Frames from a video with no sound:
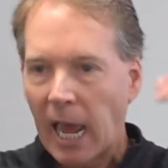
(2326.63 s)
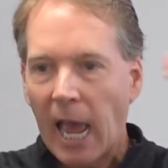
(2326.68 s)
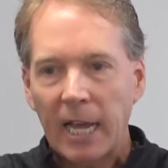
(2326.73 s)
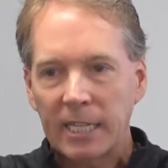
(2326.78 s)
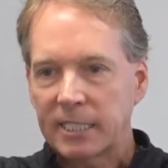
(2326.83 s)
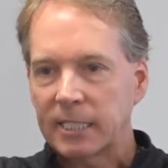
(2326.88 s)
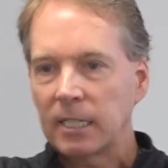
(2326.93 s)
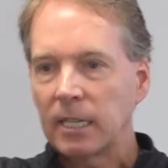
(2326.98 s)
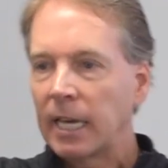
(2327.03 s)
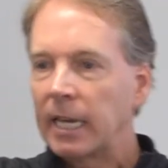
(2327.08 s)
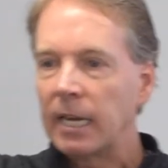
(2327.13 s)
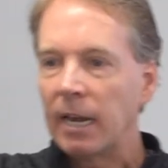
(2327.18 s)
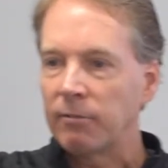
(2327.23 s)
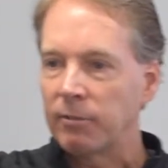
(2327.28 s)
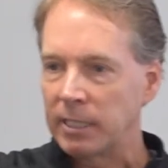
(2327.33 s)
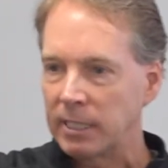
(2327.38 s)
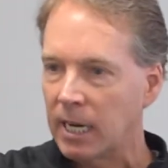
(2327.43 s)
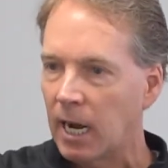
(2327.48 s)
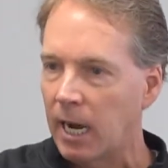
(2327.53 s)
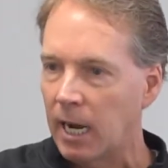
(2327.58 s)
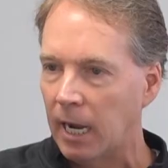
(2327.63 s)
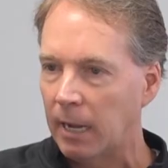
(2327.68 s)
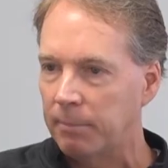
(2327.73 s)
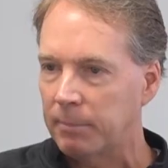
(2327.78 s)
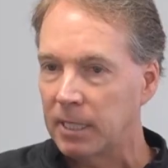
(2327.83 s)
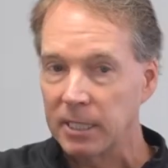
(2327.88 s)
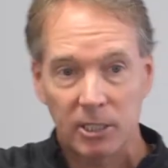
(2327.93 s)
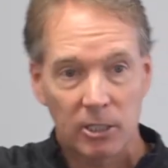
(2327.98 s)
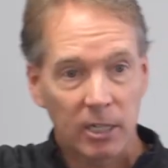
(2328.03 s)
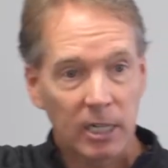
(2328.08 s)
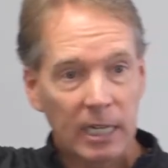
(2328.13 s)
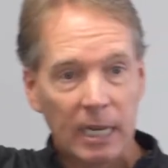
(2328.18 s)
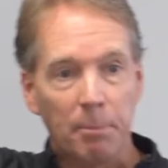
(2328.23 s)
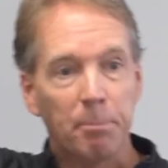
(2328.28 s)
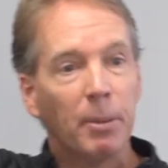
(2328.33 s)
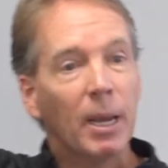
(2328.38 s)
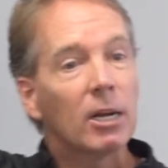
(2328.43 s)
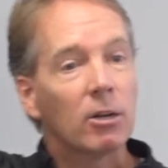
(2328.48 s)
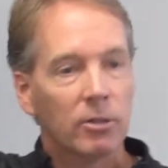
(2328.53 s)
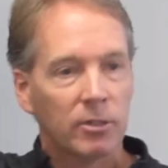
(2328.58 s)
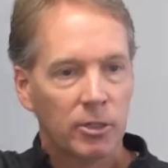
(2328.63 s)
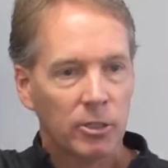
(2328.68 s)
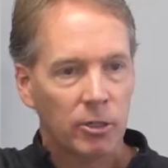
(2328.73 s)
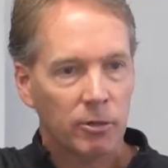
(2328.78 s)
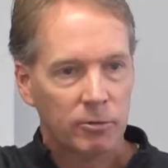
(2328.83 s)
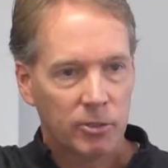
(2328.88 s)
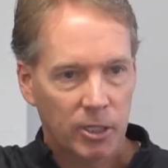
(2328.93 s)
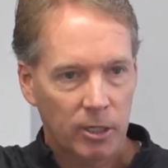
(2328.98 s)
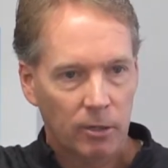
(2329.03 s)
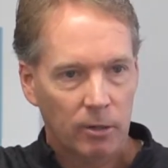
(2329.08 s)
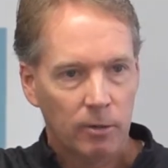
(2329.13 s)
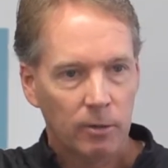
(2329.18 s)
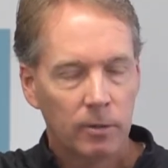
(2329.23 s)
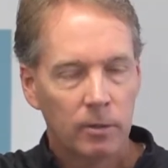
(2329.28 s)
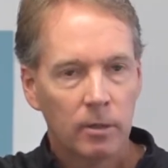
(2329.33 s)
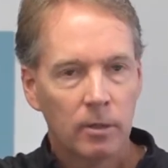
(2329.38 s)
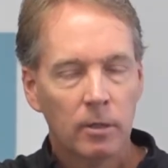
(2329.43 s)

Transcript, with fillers: to escalate every time, because they're going to get bigger than you, too.